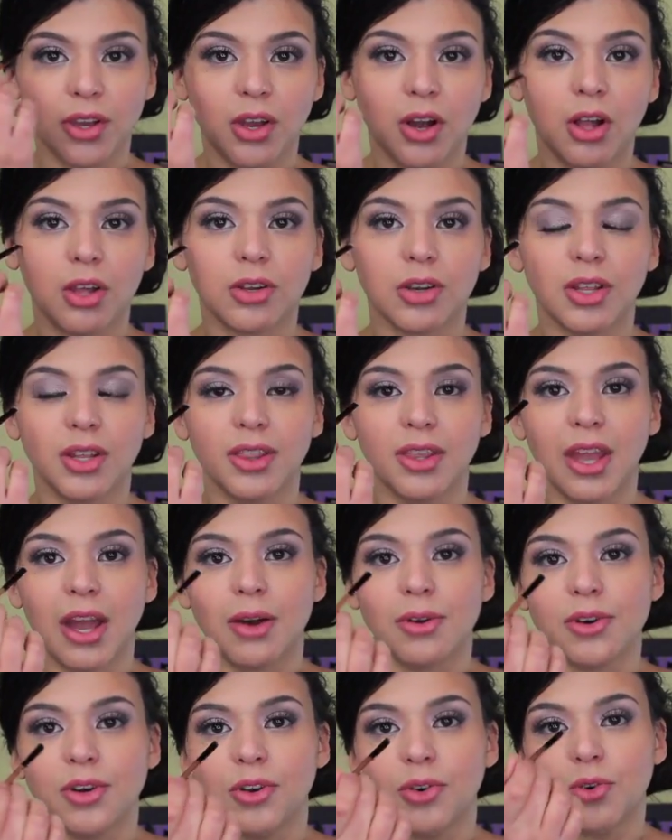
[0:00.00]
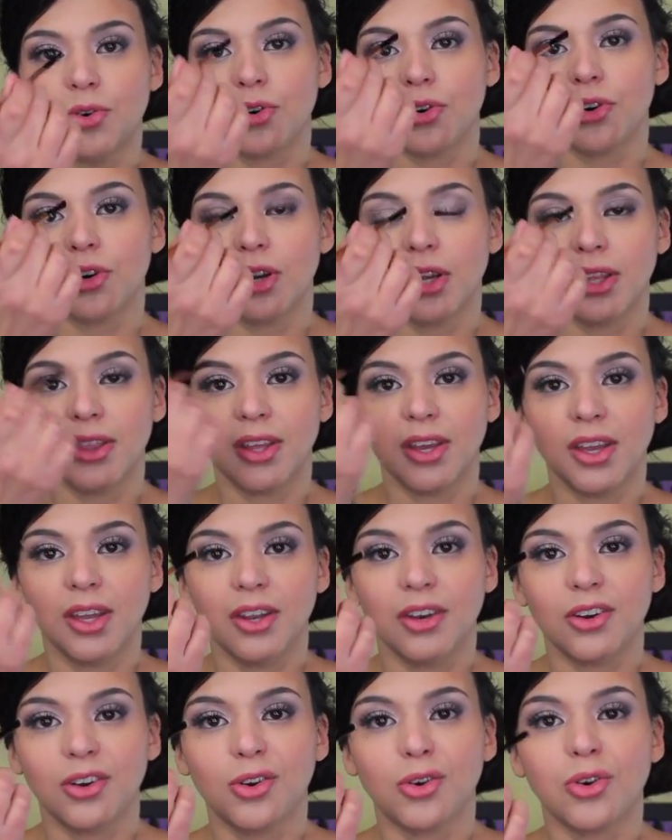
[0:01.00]
the color in the outer corner, in the
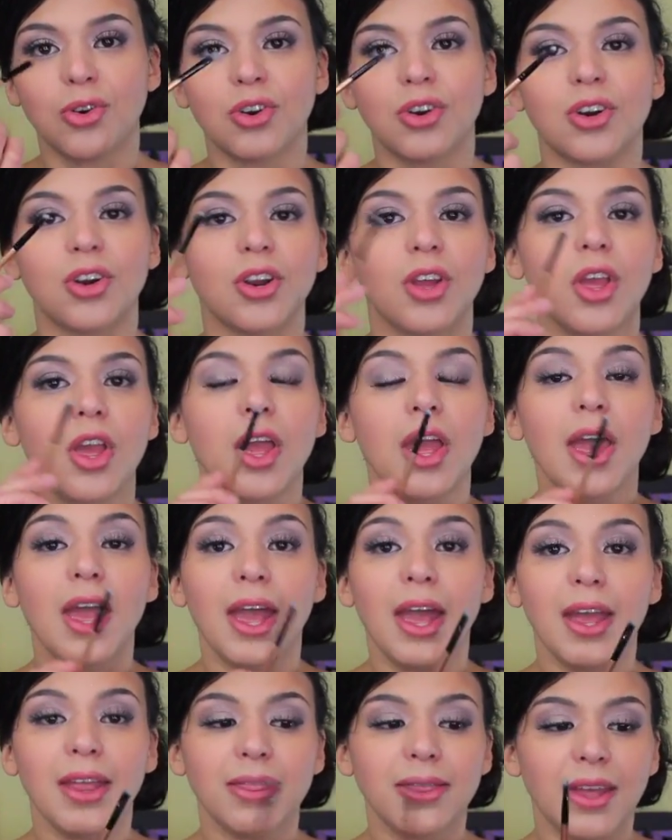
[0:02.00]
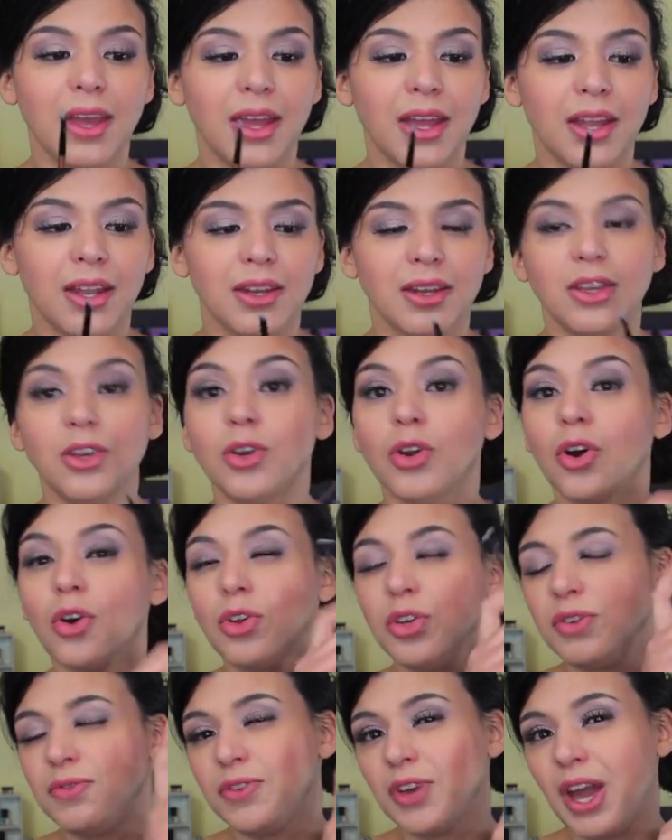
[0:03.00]
inner corner, and then, you know,
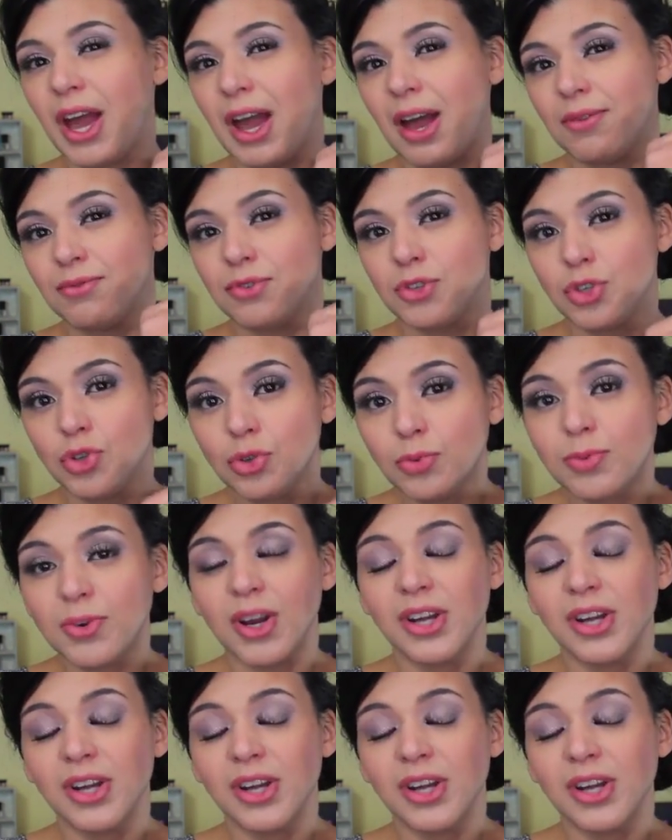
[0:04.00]
if you have 2